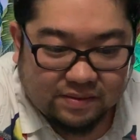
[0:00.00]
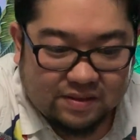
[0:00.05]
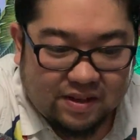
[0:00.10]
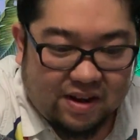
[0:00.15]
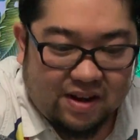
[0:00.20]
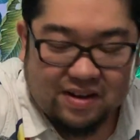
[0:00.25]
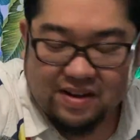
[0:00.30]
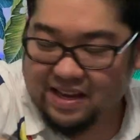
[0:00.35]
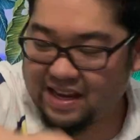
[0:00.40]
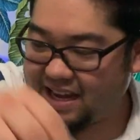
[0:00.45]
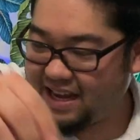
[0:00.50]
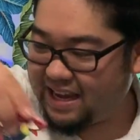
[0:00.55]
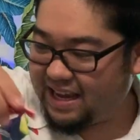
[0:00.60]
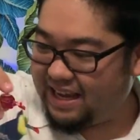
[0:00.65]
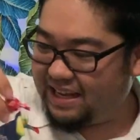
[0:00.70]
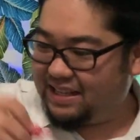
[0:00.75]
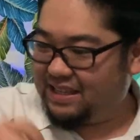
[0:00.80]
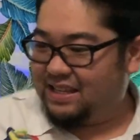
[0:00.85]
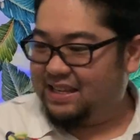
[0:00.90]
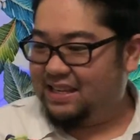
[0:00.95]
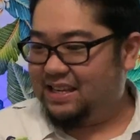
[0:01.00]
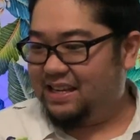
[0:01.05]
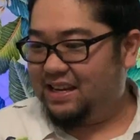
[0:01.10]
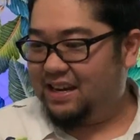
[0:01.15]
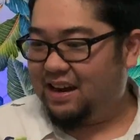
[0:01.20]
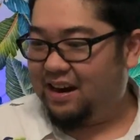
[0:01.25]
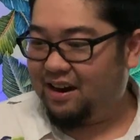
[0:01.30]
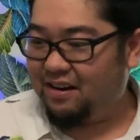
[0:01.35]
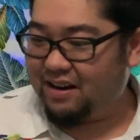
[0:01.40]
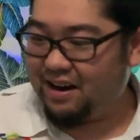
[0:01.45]
Okay,
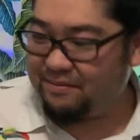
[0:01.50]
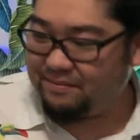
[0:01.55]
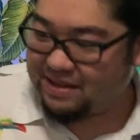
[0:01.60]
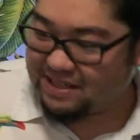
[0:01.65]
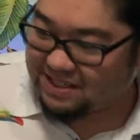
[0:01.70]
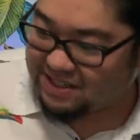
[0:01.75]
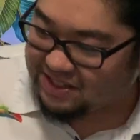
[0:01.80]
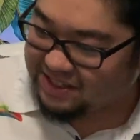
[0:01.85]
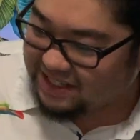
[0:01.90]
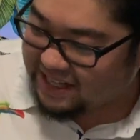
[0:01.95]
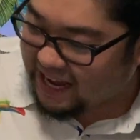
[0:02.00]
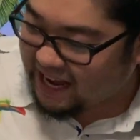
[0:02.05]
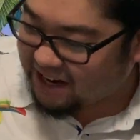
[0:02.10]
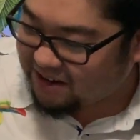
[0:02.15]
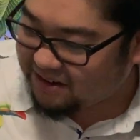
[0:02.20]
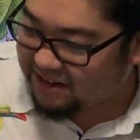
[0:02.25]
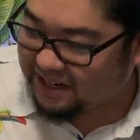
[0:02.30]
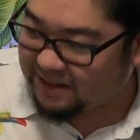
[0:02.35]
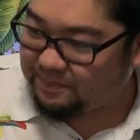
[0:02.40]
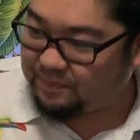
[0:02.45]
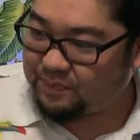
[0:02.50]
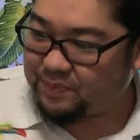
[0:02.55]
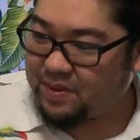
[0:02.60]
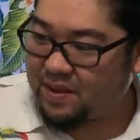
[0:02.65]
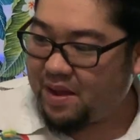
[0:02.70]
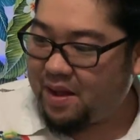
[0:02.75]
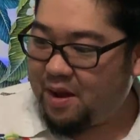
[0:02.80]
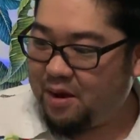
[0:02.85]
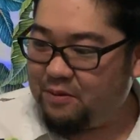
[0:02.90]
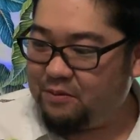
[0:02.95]
all right, Mr. Snack Crate.
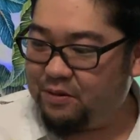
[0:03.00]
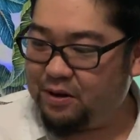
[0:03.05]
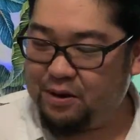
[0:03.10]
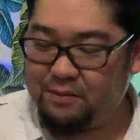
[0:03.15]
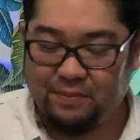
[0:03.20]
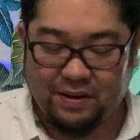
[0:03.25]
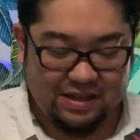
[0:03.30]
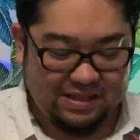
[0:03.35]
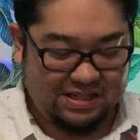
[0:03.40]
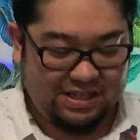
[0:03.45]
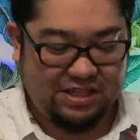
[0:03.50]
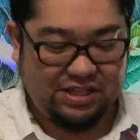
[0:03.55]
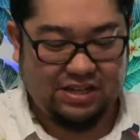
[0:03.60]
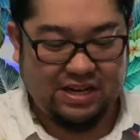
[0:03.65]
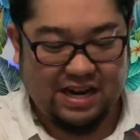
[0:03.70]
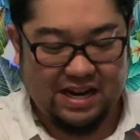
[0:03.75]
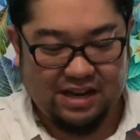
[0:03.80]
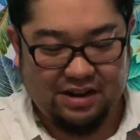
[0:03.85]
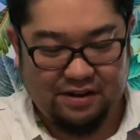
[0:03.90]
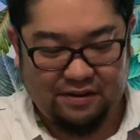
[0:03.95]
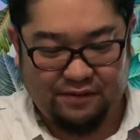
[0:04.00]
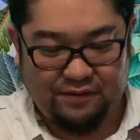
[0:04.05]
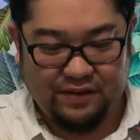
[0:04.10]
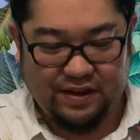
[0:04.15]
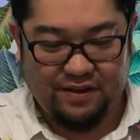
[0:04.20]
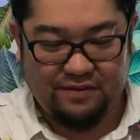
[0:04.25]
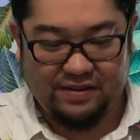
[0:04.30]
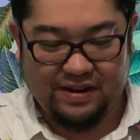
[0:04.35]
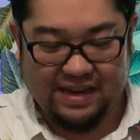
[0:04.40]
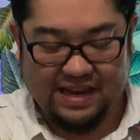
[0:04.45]
We're about to try your
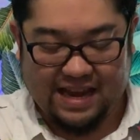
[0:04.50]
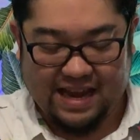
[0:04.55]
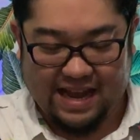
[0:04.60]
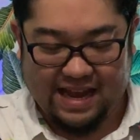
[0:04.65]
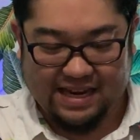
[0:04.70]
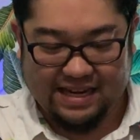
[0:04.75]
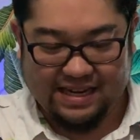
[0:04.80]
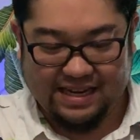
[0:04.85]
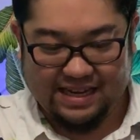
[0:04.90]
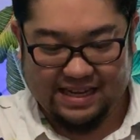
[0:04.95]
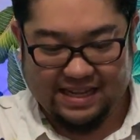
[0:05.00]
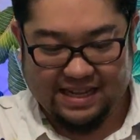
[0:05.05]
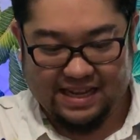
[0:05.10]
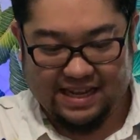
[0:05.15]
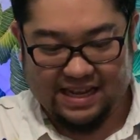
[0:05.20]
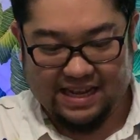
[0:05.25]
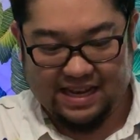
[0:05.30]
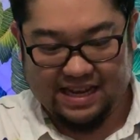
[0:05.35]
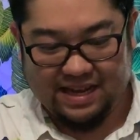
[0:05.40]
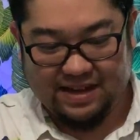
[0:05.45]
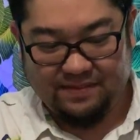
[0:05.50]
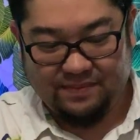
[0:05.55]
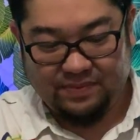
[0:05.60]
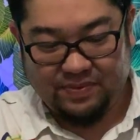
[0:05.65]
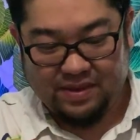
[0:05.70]
favorite candy, the